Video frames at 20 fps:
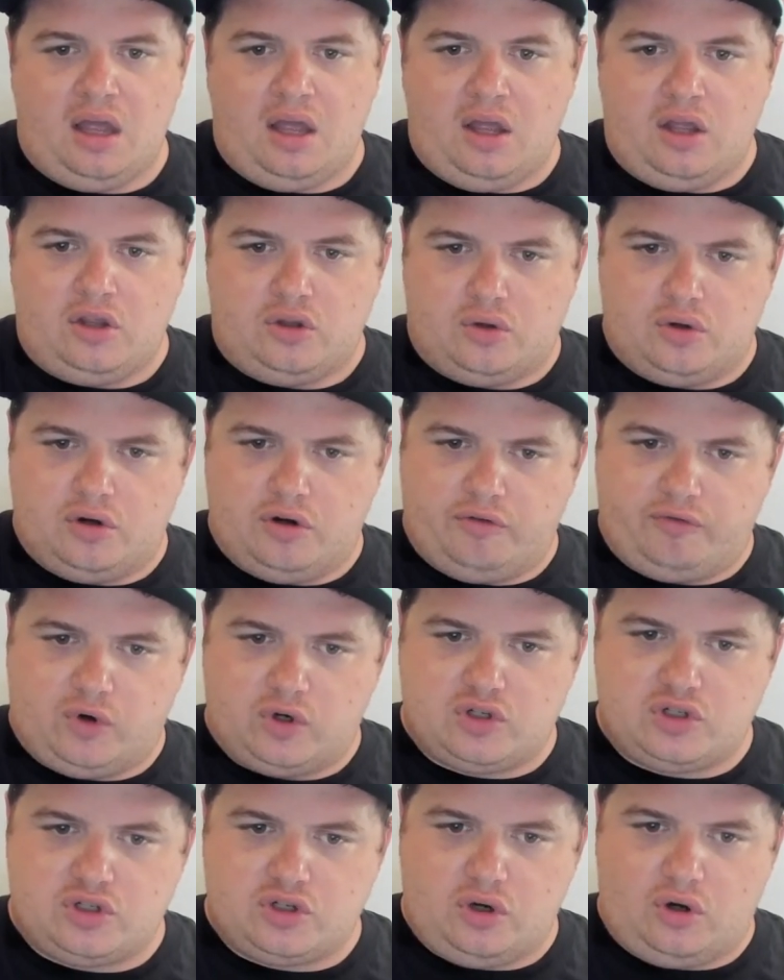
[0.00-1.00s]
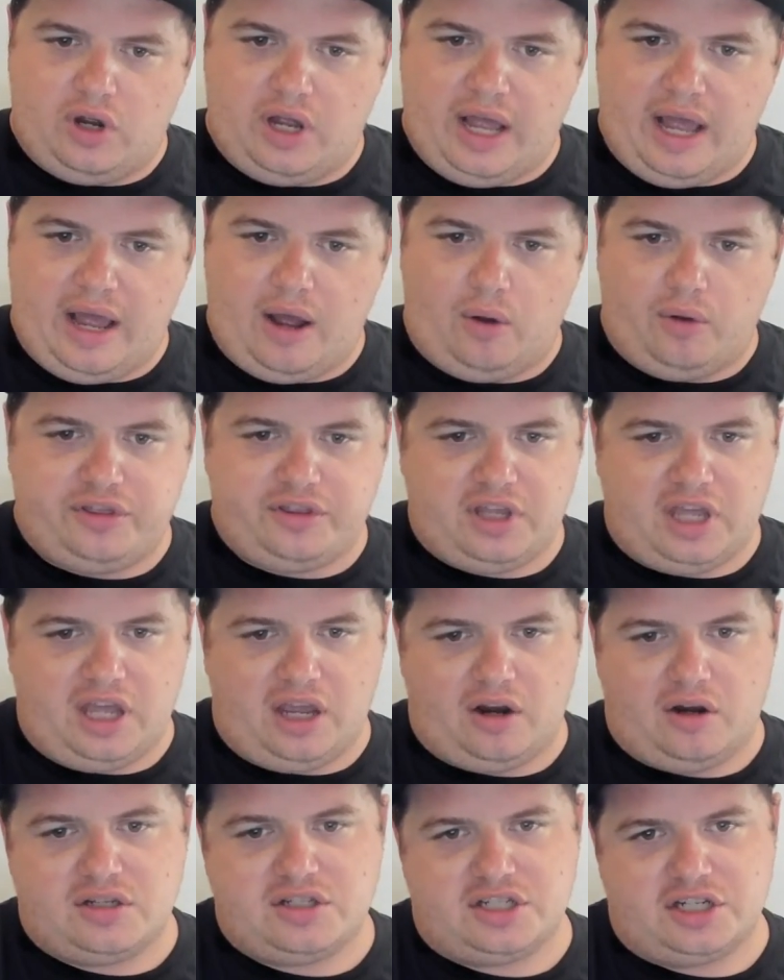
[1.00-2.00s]
universal
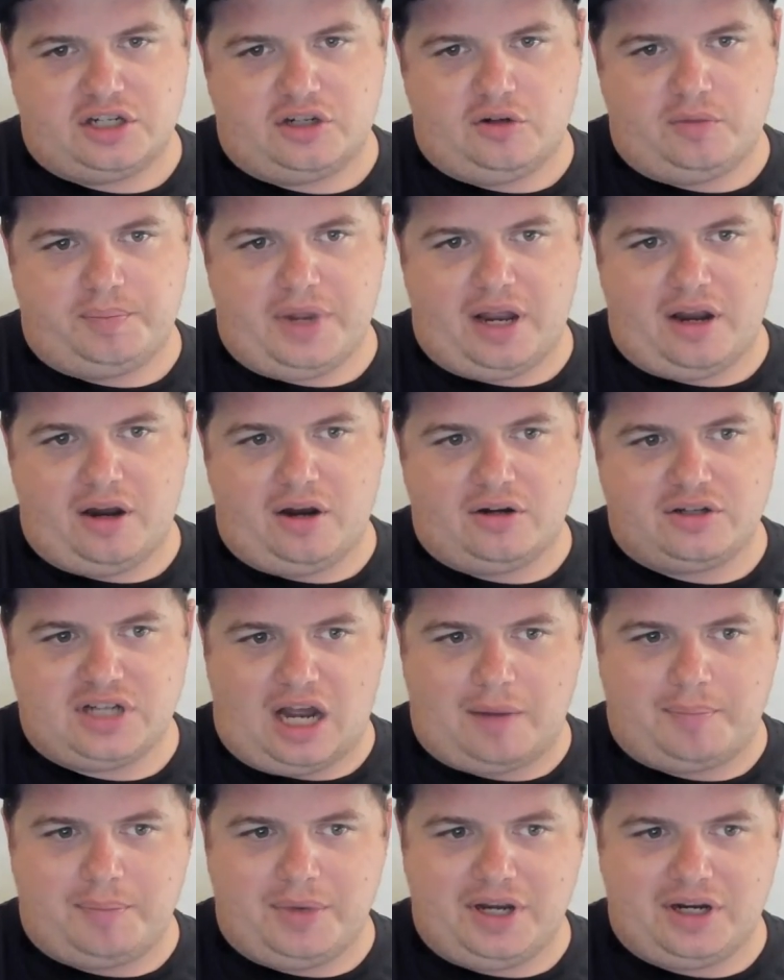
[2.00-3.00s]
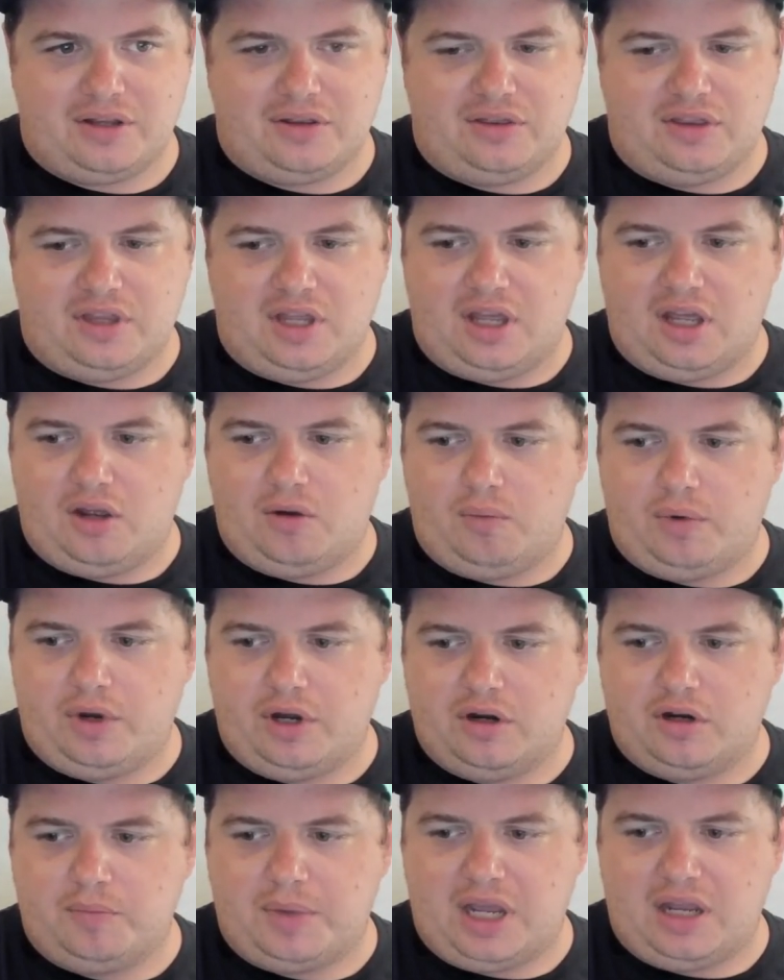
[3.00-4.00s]
healthcare single payer topic that we
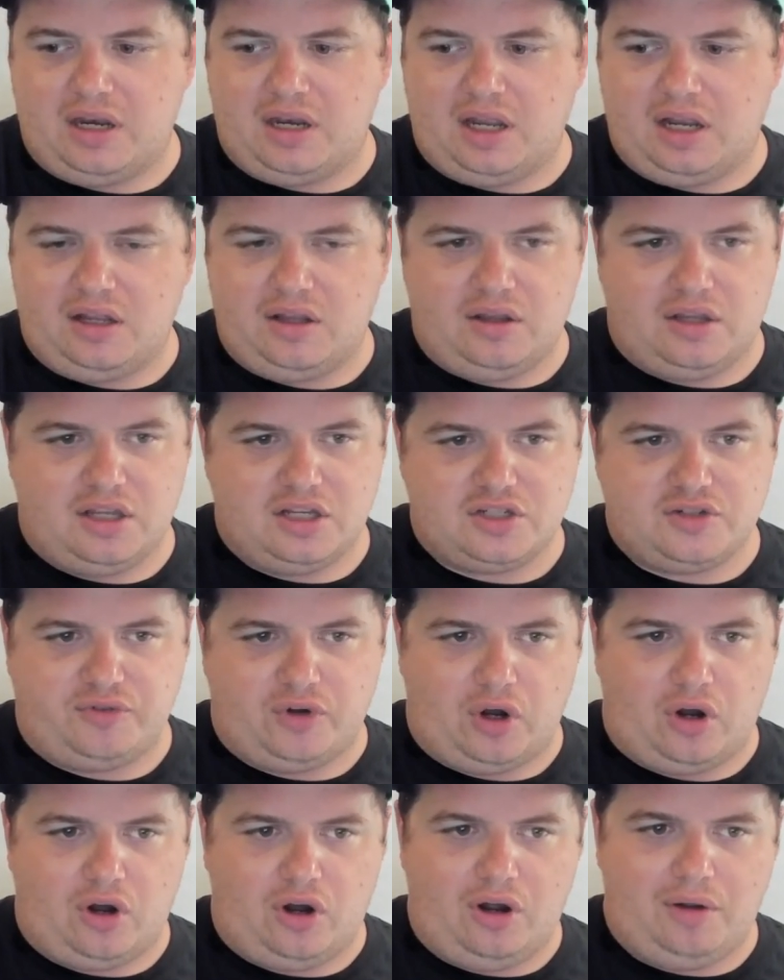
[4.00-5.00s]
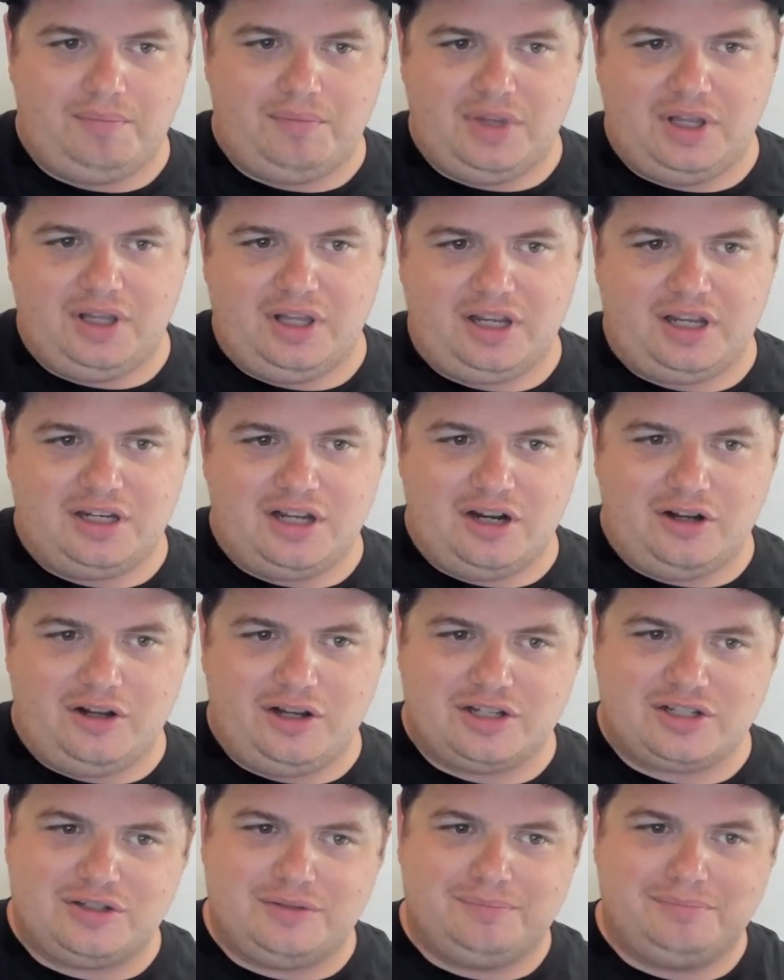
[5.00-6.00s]
are debating this fall in Lincoln
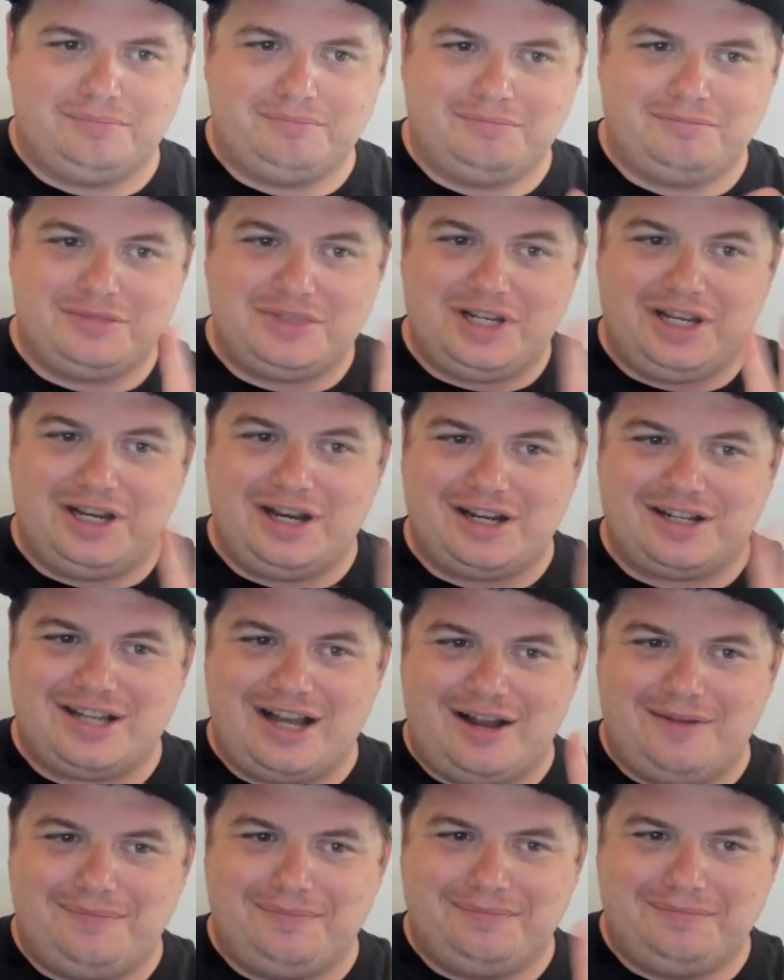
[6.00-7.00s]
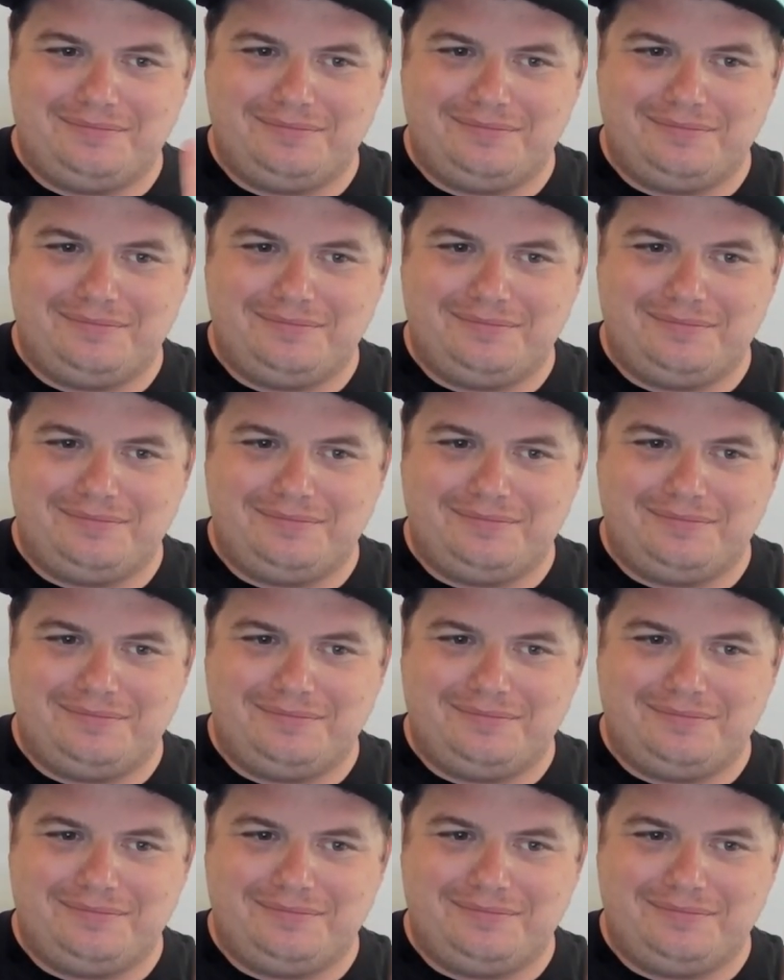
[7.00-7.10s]
Douglas. See you next time.